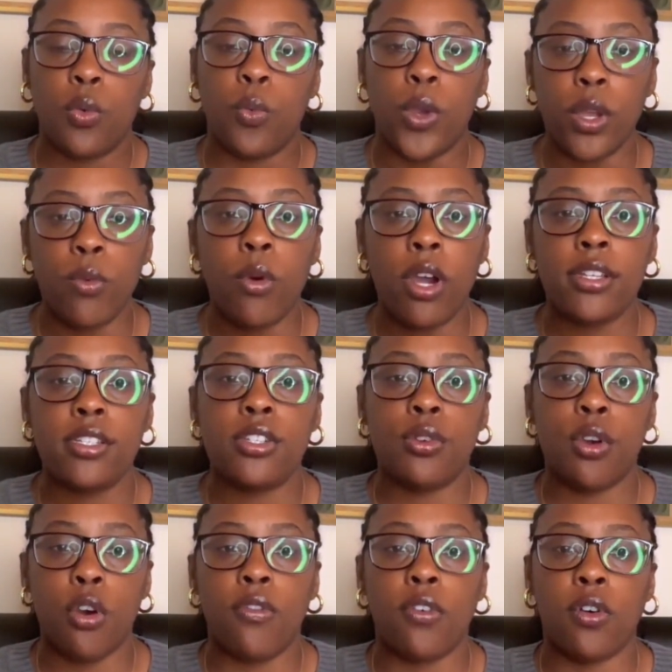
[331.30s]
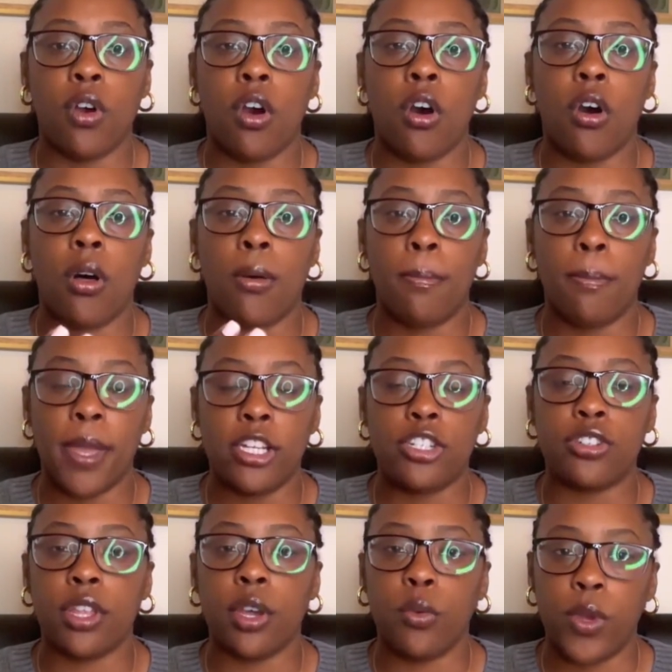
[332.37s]
overall make
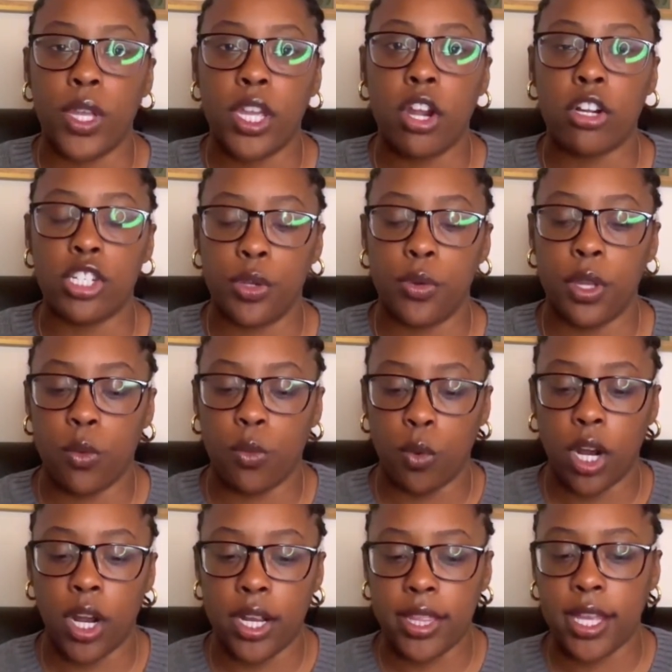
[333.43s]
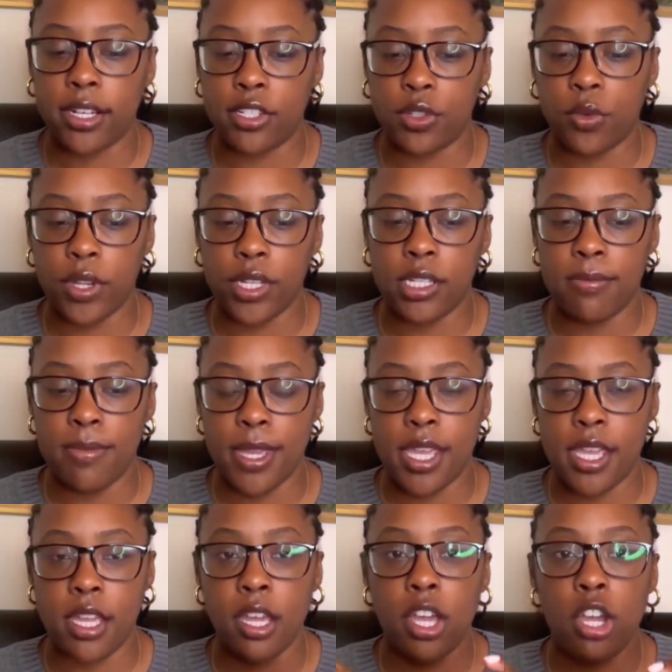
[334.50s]
sure that we are doing work that is going to
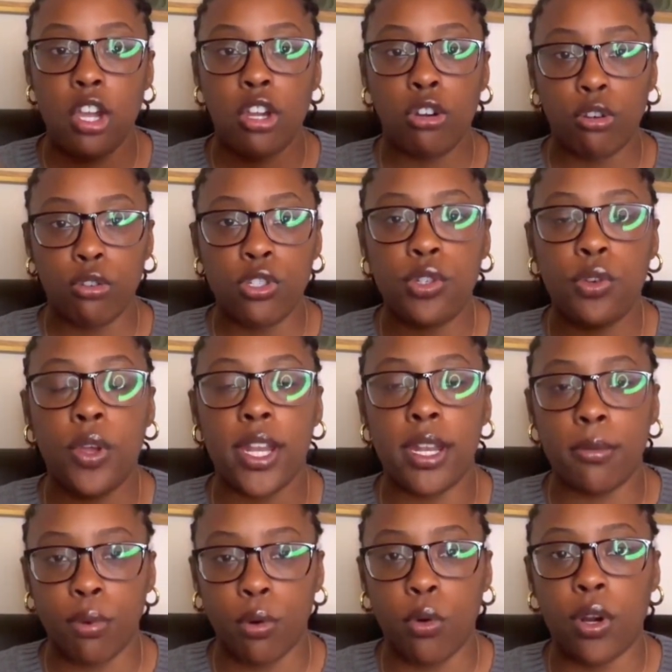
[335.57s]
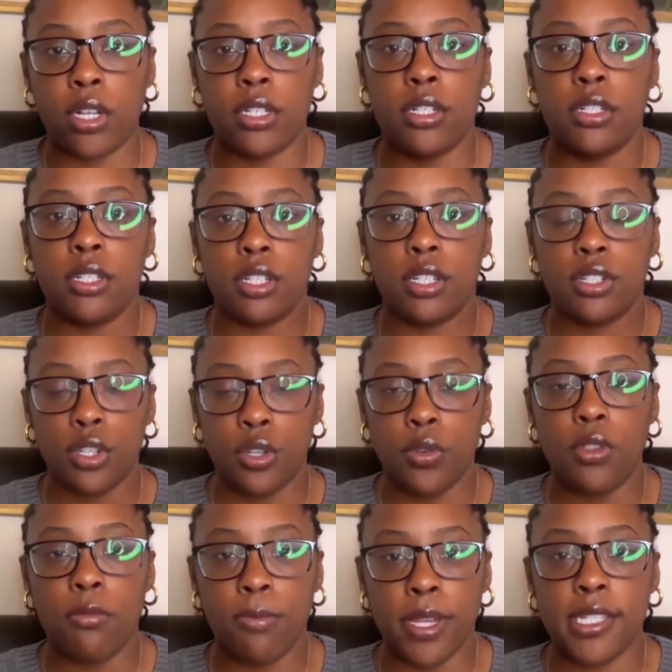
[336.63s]
be crucial and important
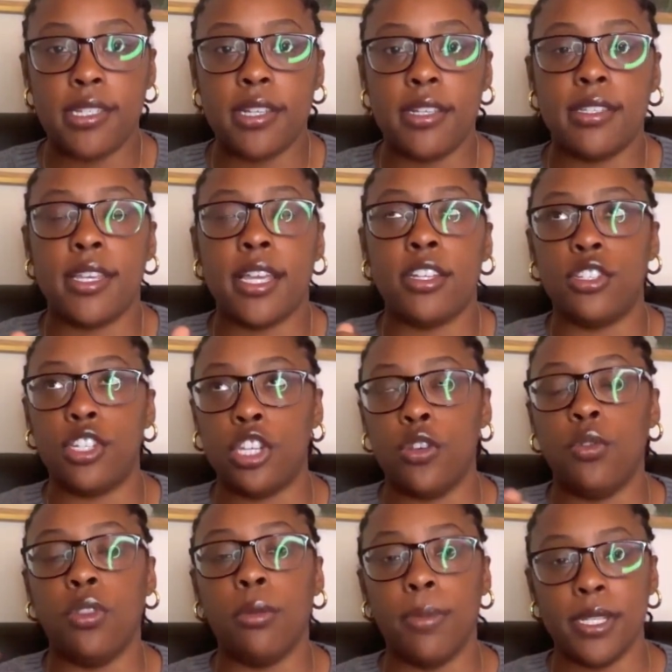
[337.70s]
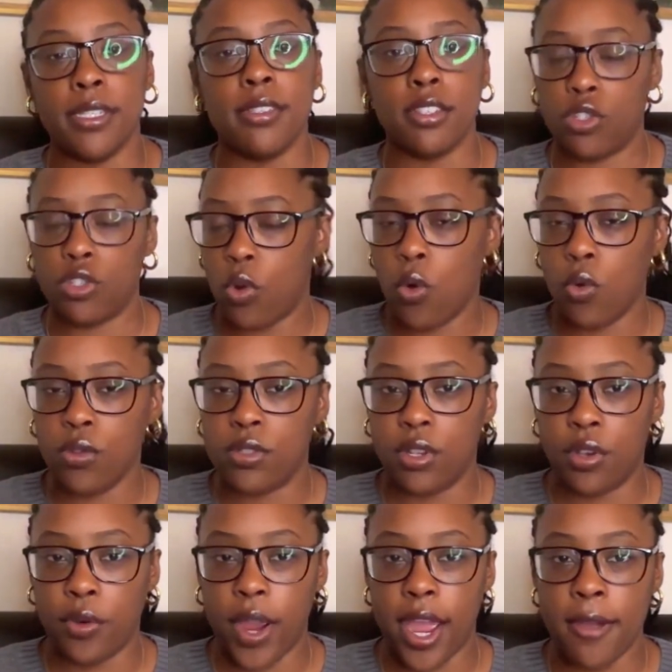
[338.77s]
to the business and to the business's goals.
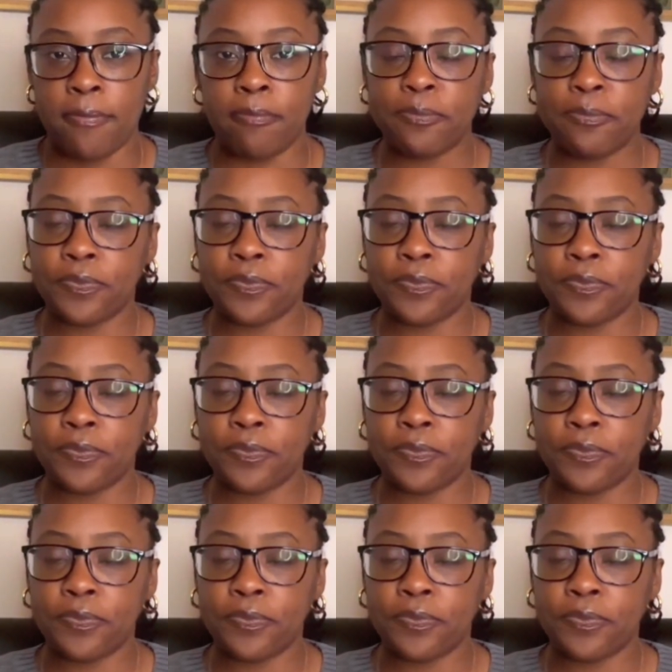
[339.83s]
Okay.